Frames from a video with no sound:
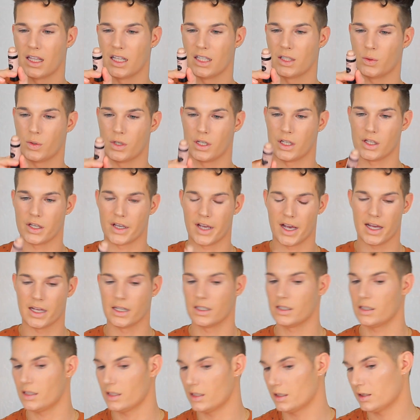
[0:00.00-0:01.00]
this one, you
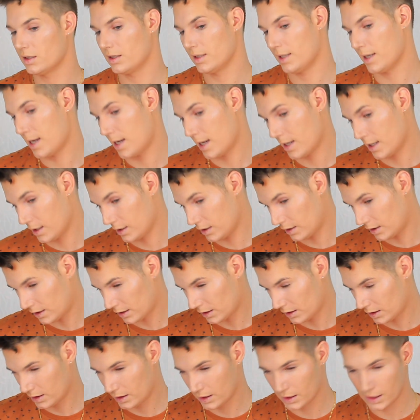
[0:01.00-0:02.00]
guys. It's not
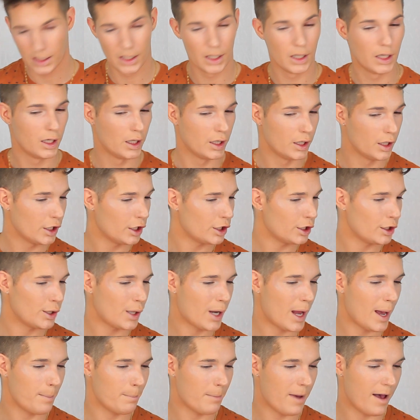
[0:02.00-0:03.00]

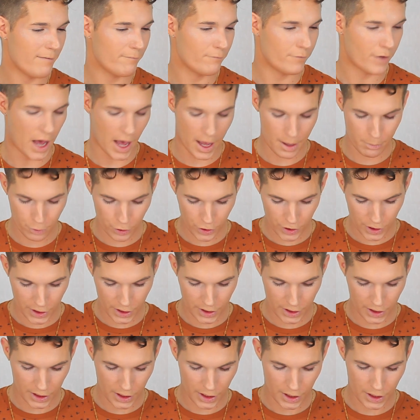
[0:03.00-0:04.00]
my vibrant,
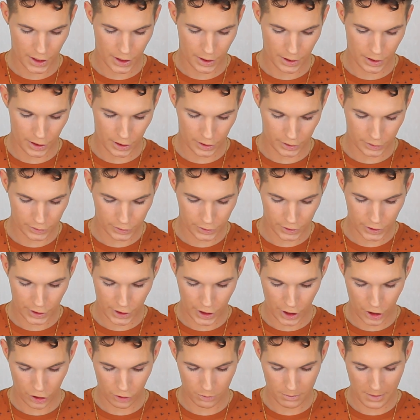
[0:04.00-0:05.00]
you
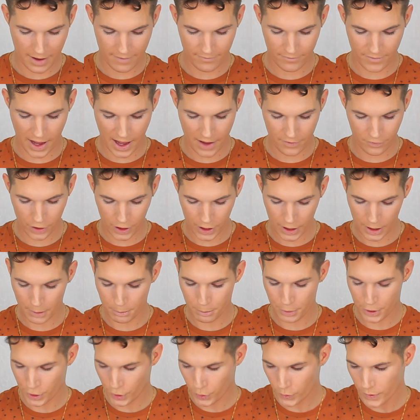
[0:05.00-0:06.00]
know, my vibrant
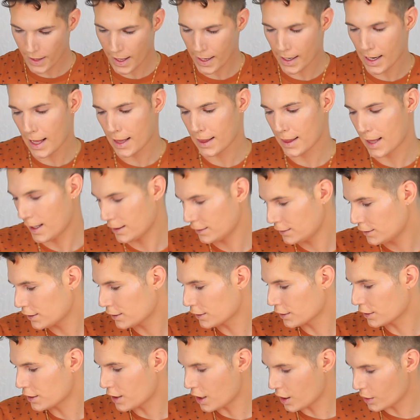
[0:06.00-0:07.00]
appeal that I like to
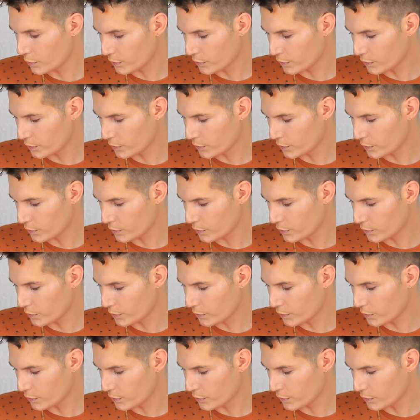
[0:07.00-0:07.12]
go